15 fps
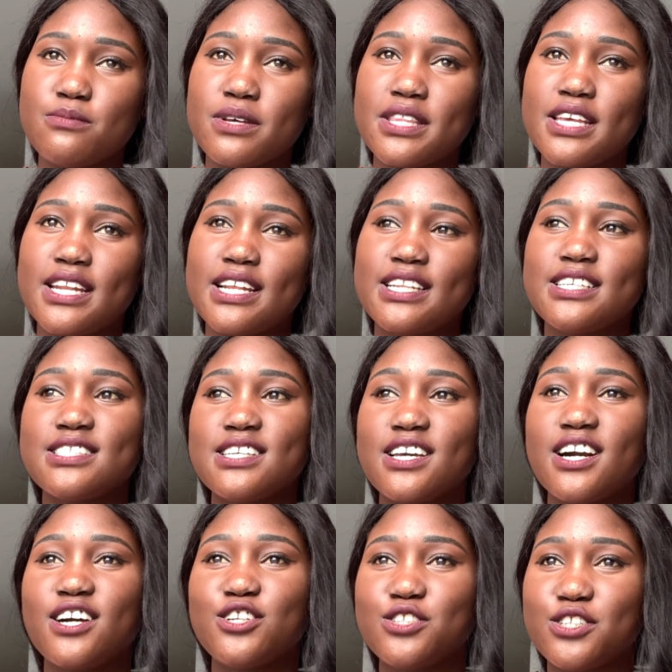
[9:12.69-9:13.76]
but then at least in
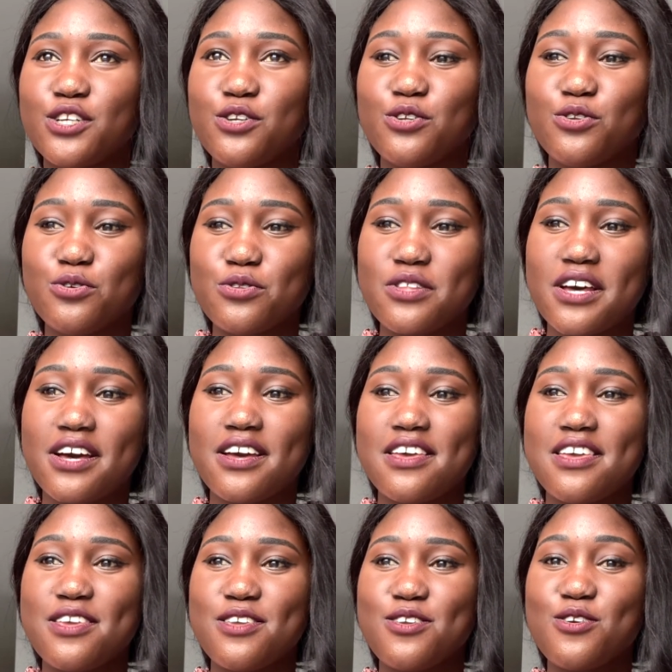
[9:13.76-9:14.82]
Canada you know that
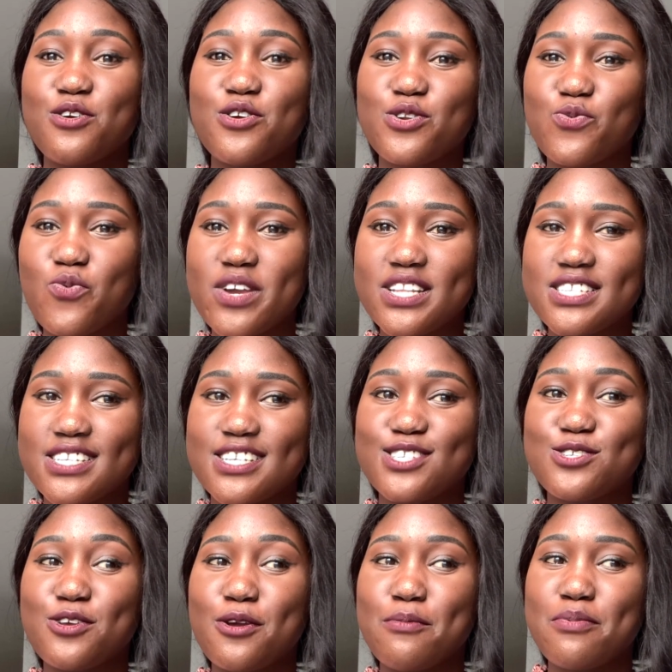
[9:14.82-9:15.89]
you're in winter,
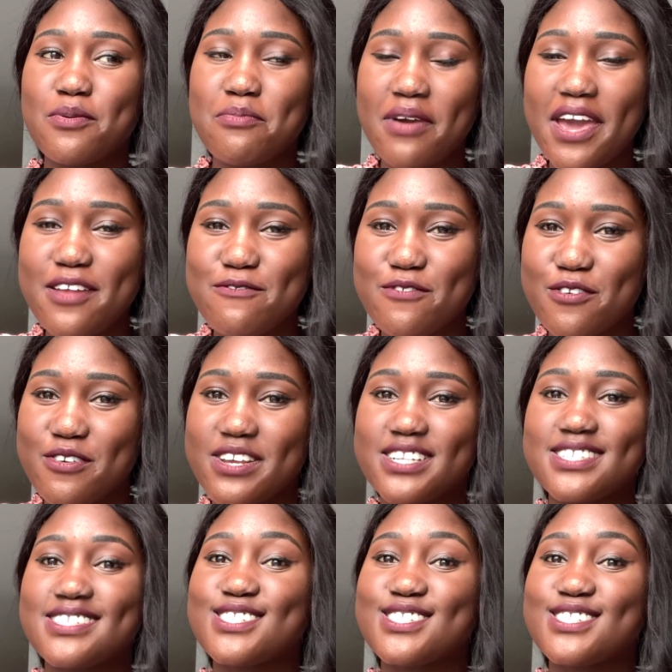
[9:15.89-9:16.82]
so you're prepared for it.